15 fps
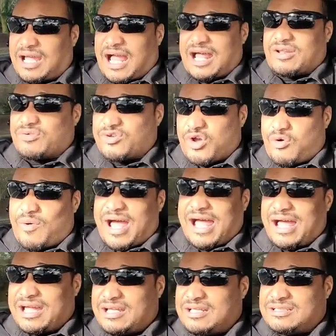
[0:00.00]
I don't know
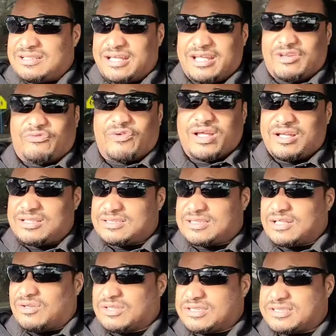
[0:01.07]
why the NFL is
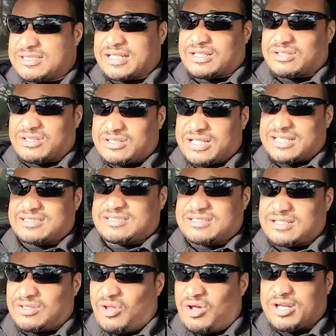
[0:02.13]
the only stickler that's
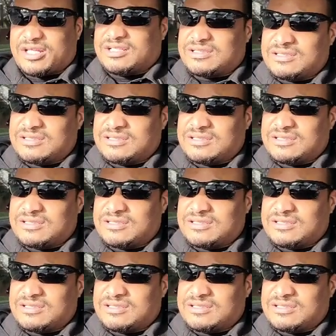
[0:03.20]
still on